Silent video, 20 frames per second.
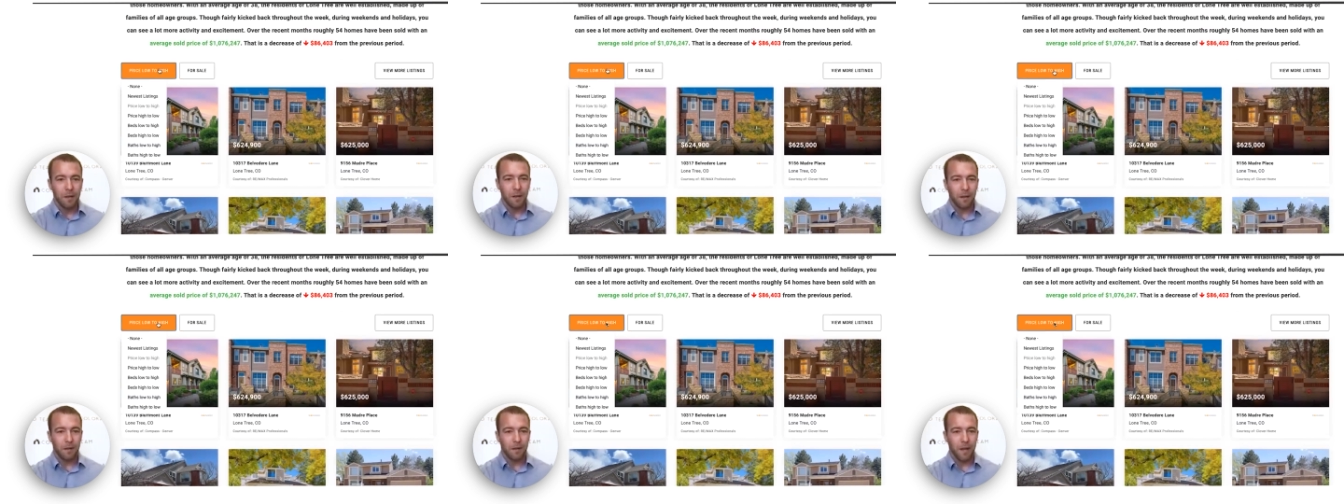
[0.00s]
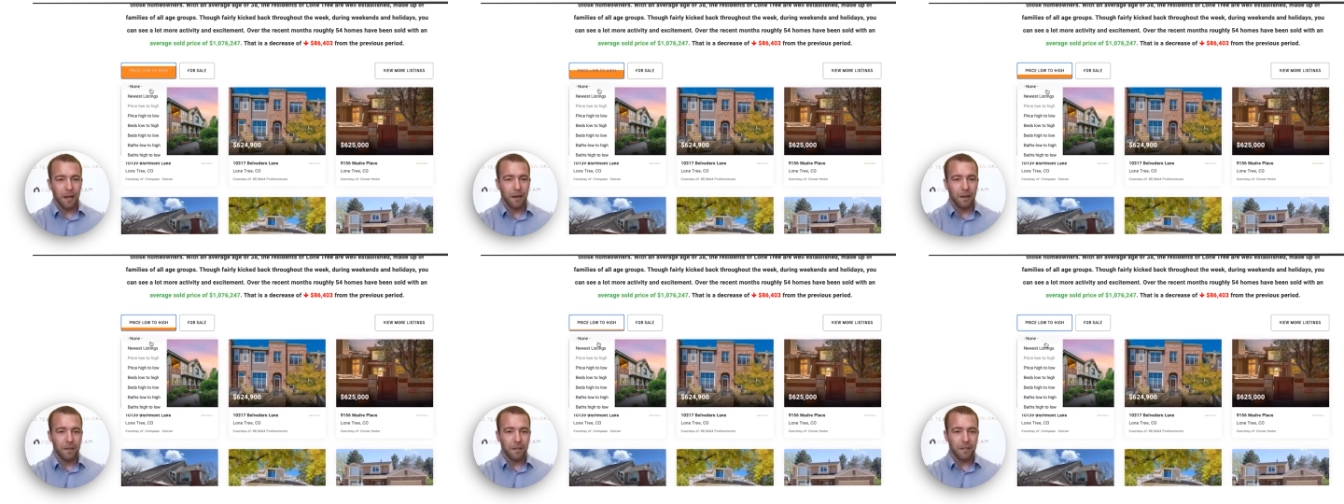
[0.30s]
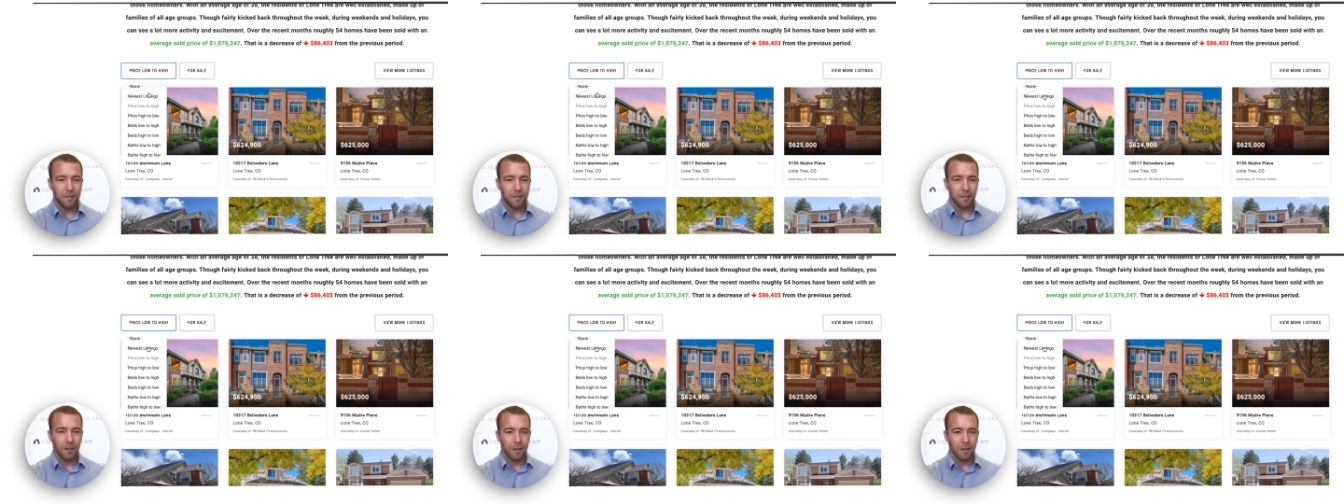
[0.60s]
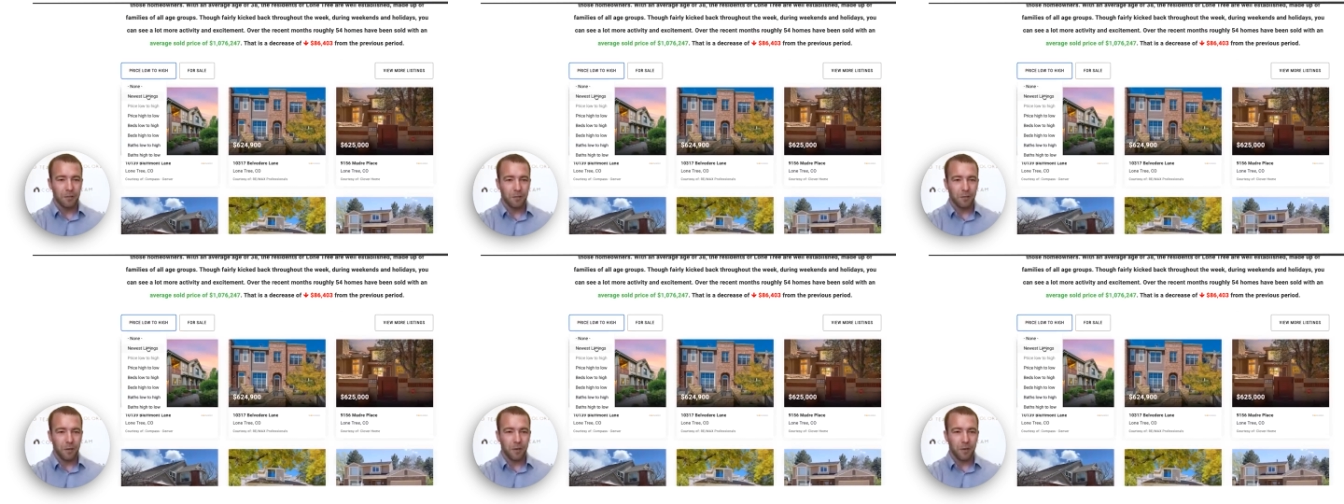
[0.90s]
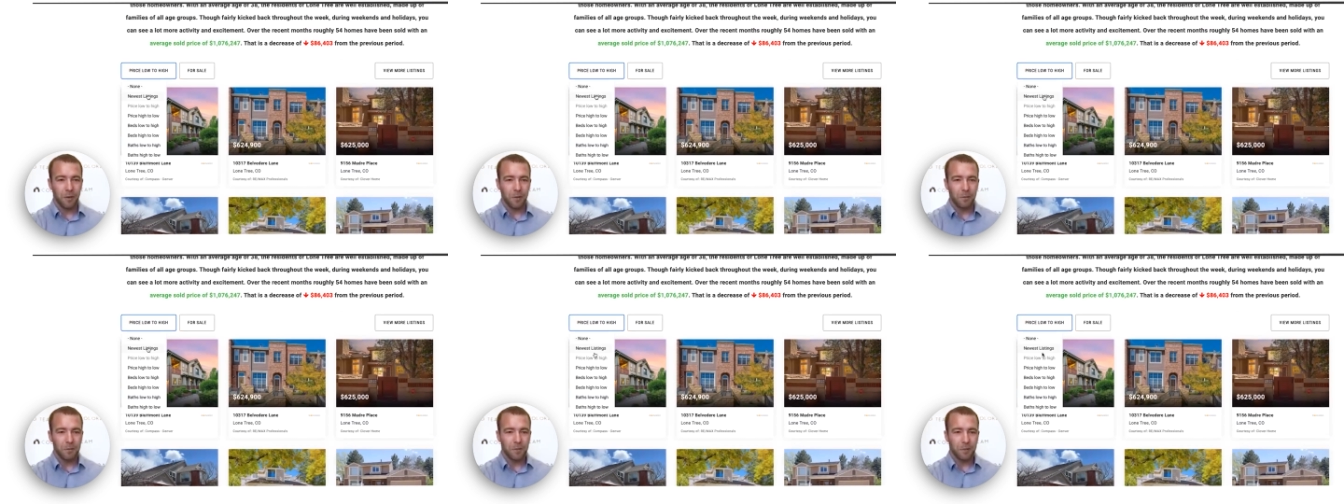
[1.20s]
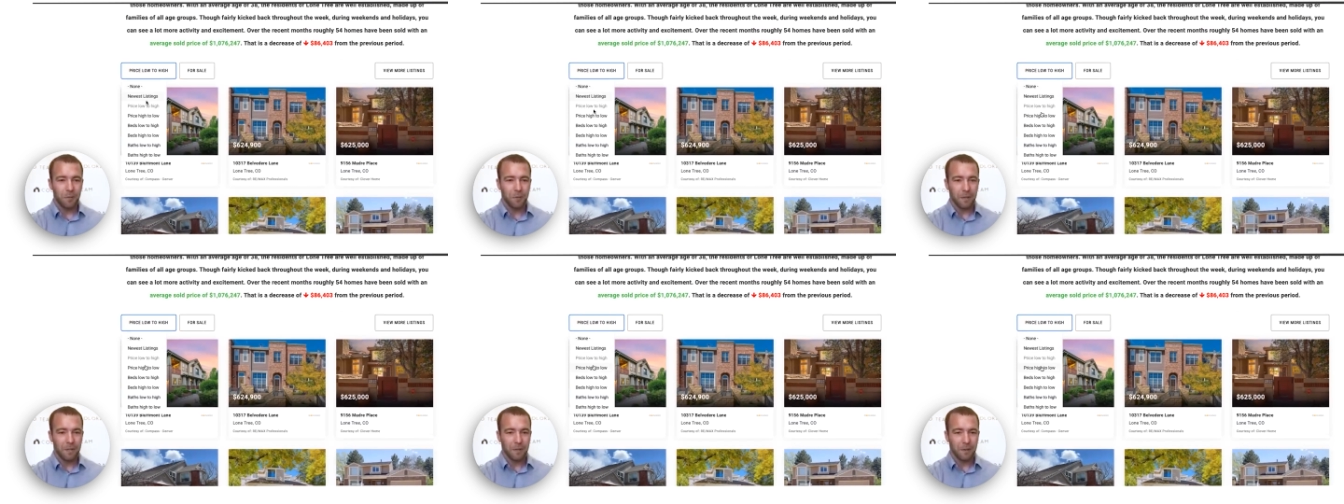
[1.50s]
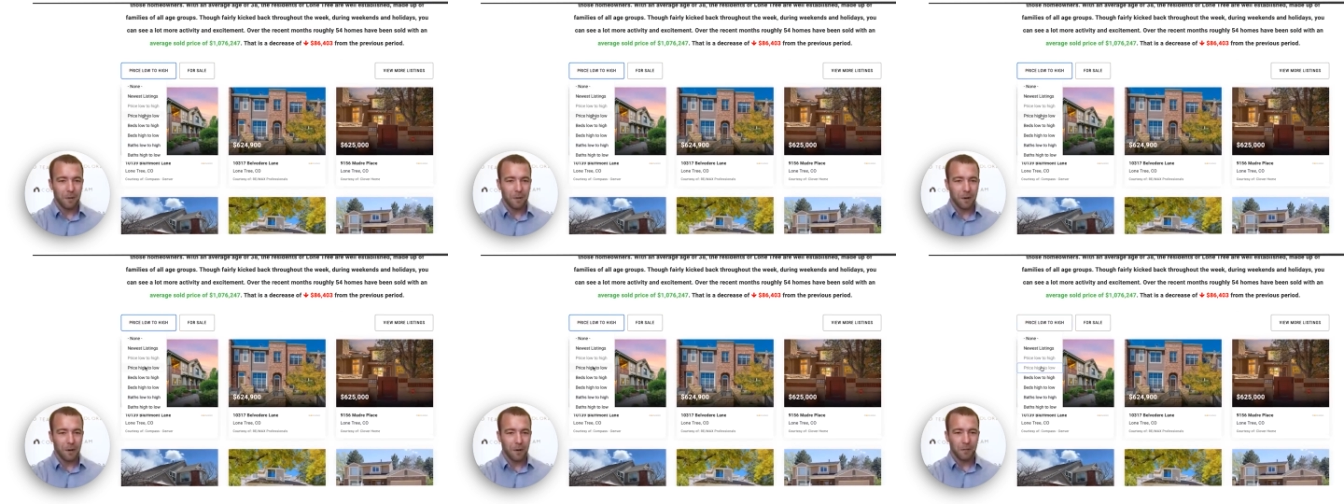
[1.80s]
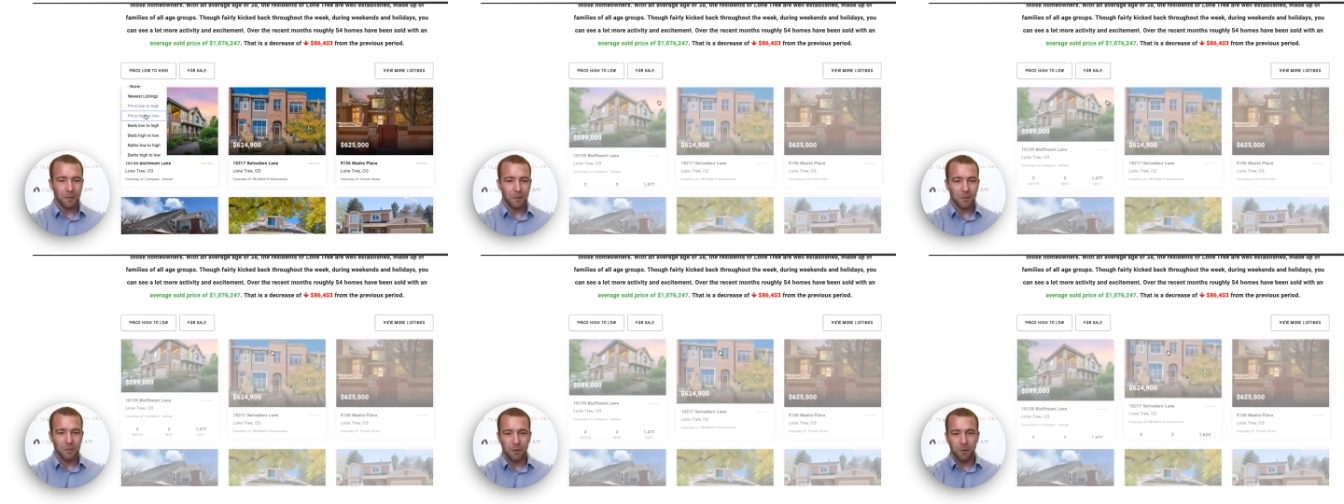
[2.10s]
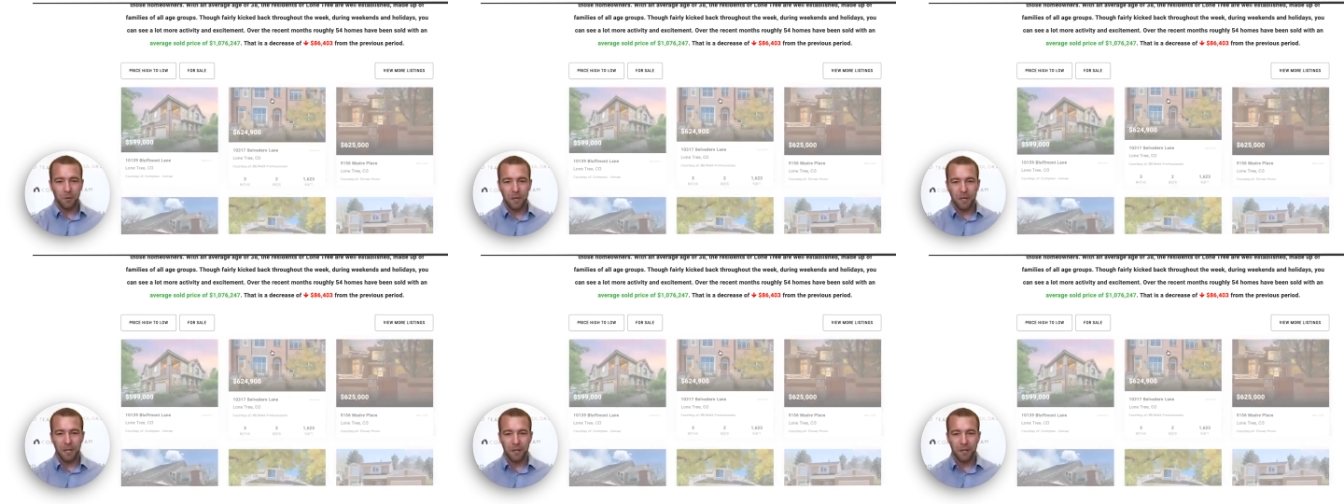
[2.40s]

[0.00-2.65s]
a lot of these luxury homes that we are showing